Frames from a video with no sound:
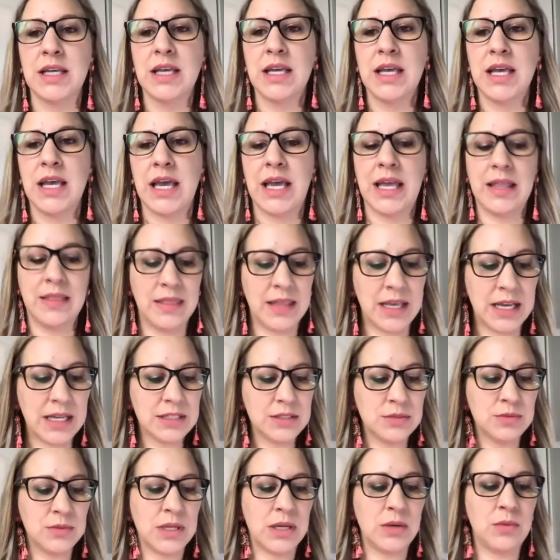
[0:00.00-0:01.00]
and
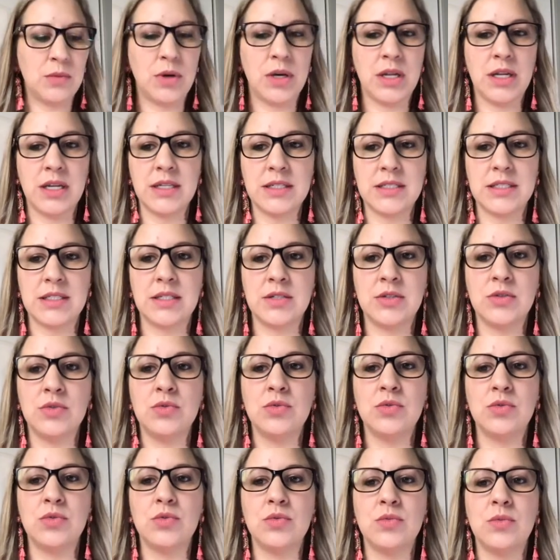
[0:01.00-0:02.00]
that's what I want it
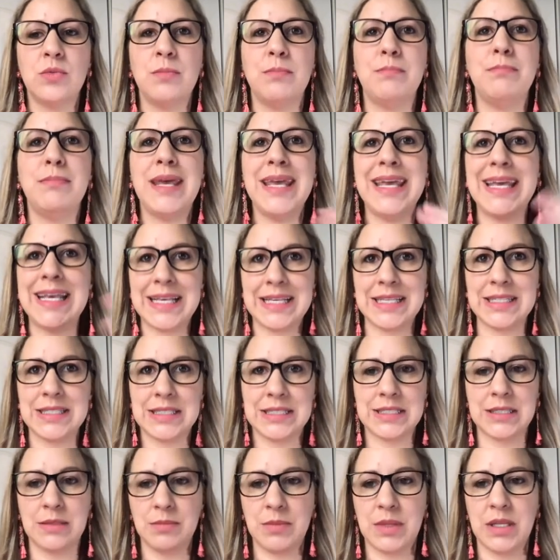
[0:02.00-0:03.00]
to make
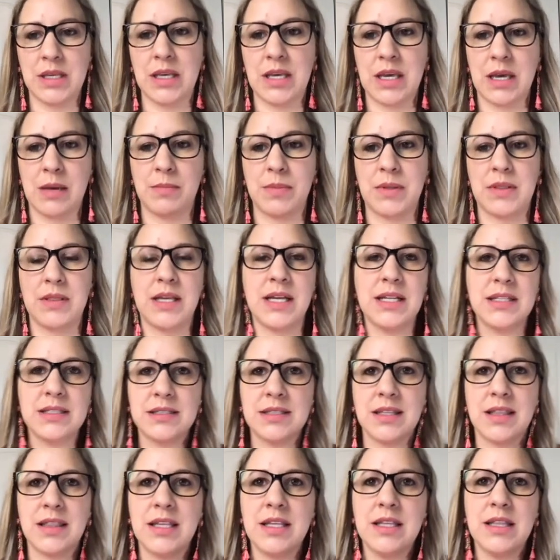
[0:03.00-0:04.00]
something happen. That's
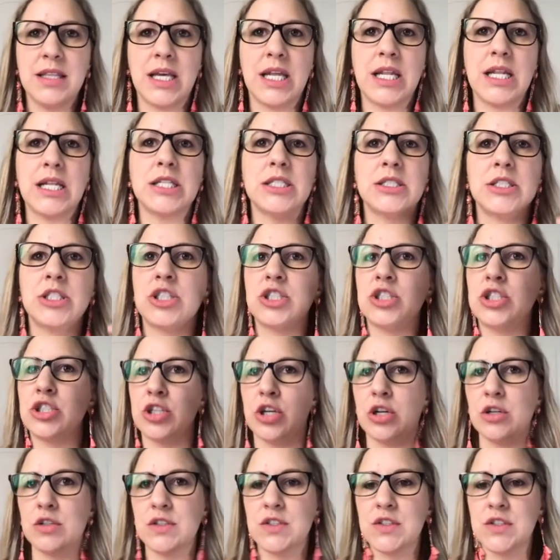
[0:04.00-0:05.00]
the thing that
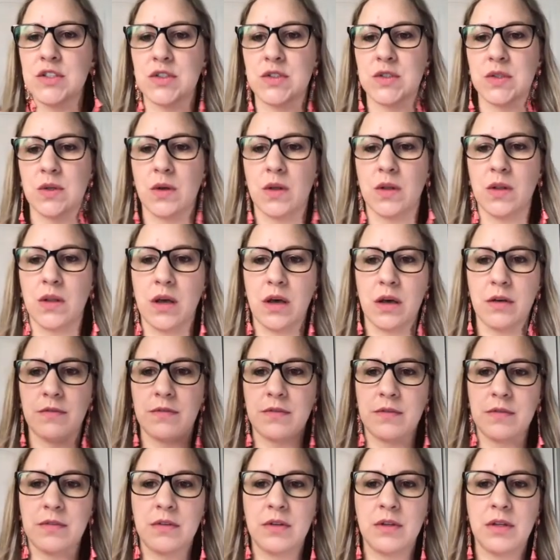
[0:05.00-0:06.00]
starts this all off.
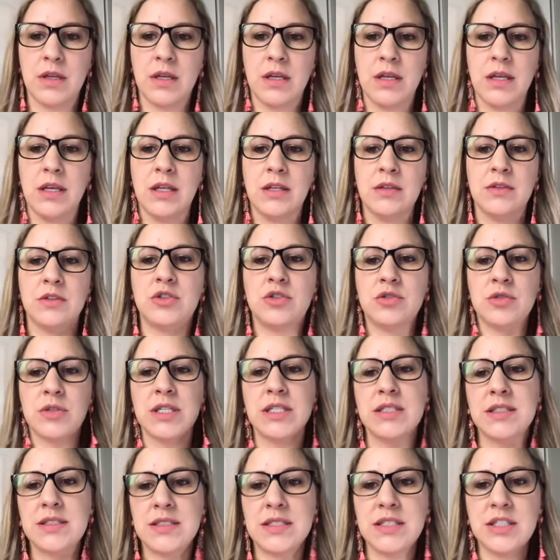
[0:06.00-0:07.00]
The
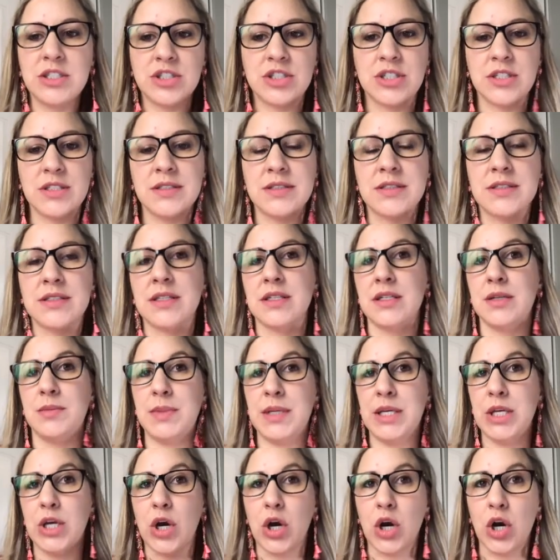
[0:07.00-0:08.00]
transition is going to
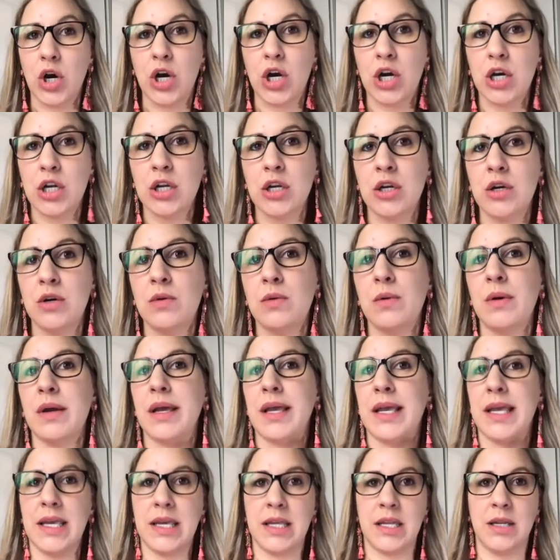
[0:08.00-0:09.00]
be auto
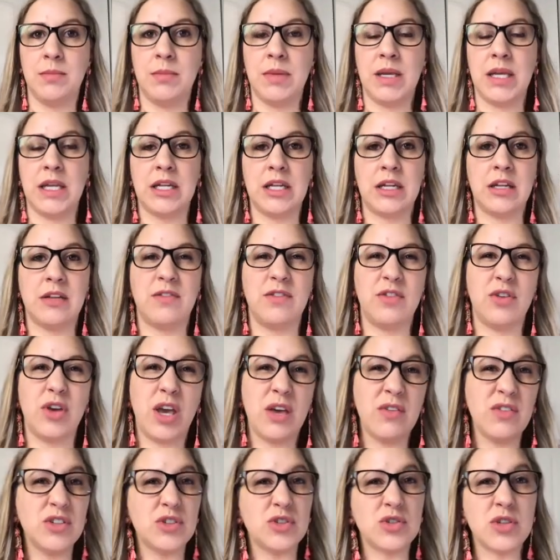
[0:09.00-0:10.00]
animate. And if you
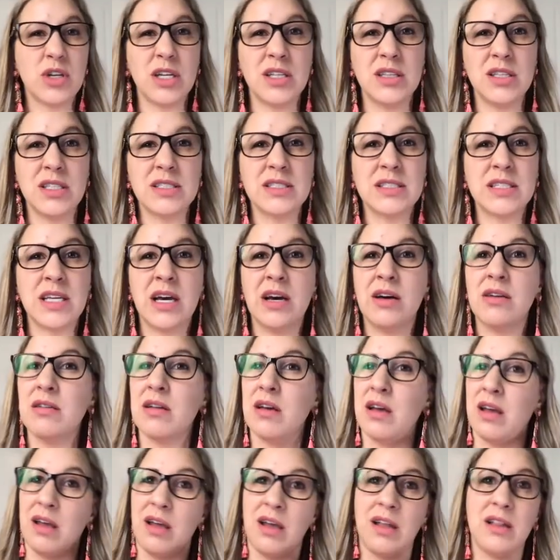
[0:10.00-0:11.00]
haven't tried this out,
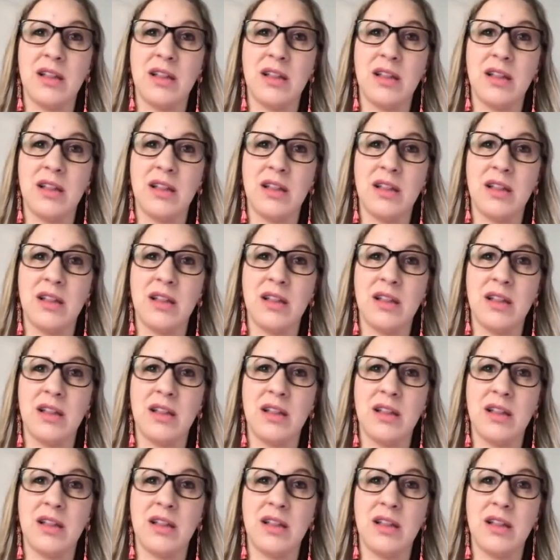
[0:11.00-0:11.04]
I highly